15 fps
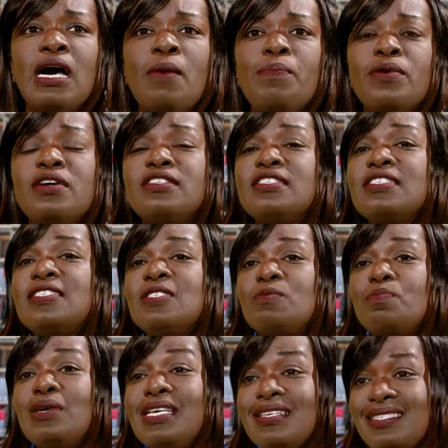a person
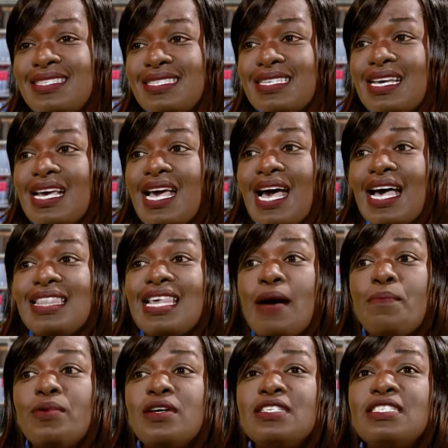speaks and that
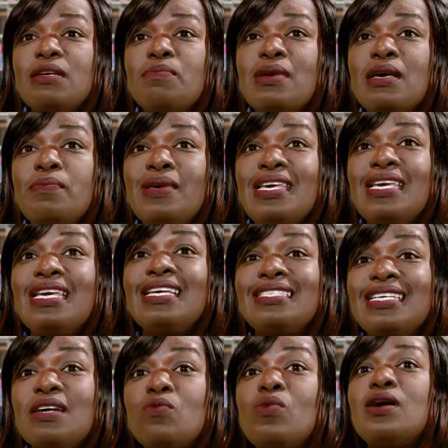person may be
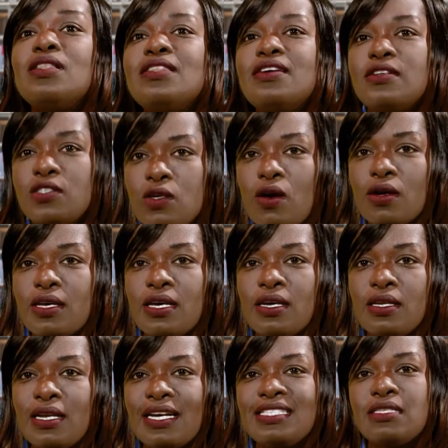eating while they're
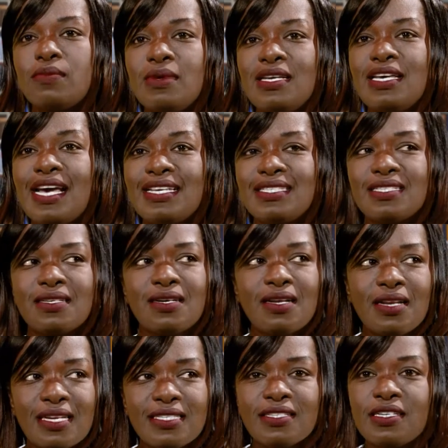talking and something gets
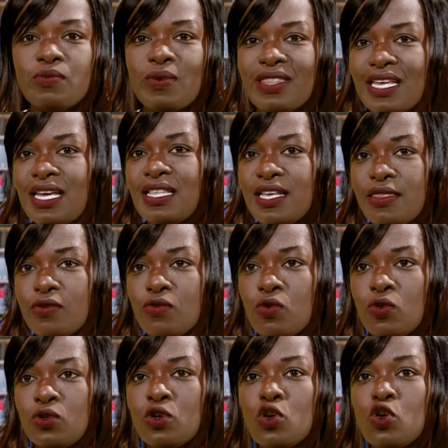cluttered within the
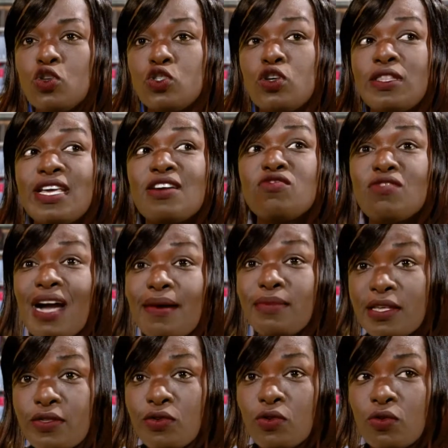throat. So they grab
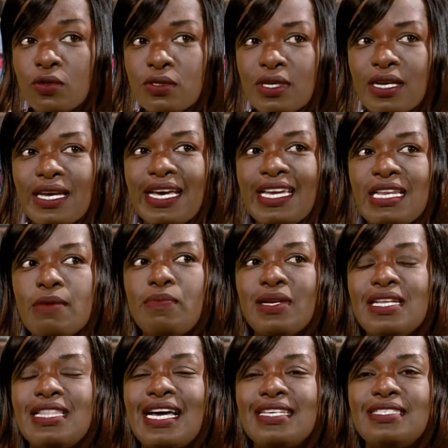the throat.
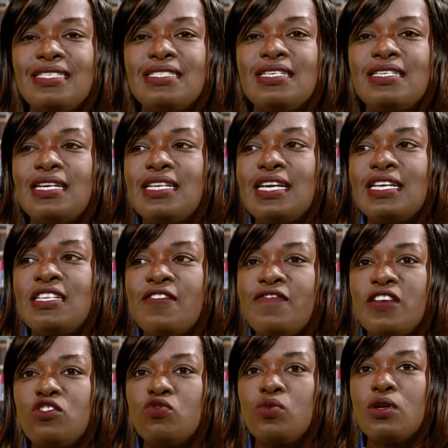Anybody that sees another
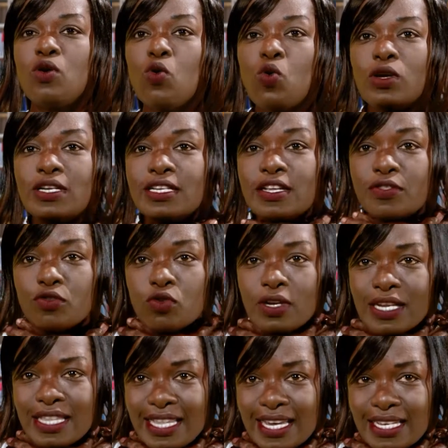individual holding the throat
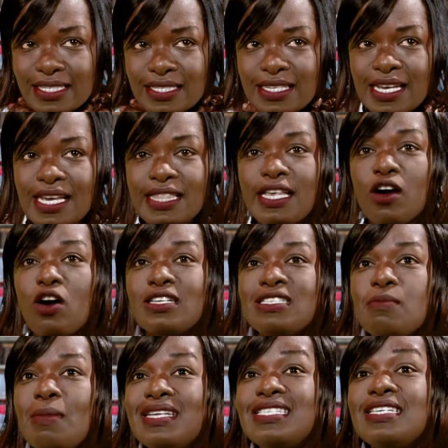like this, they
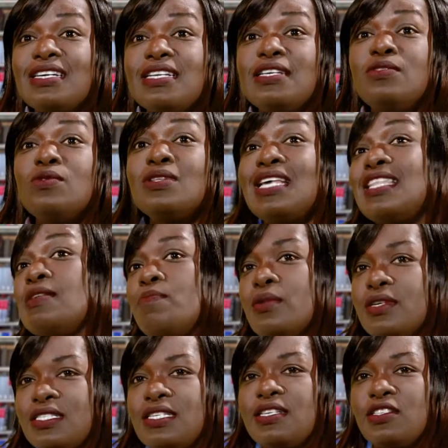automatically know that the
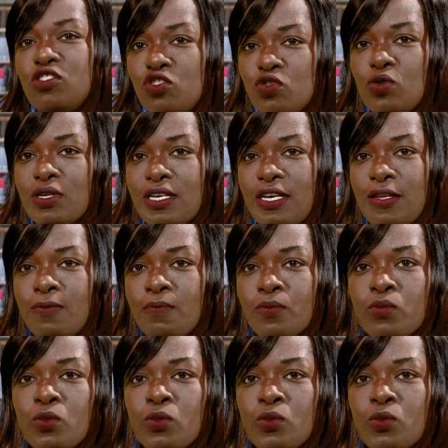person is choking.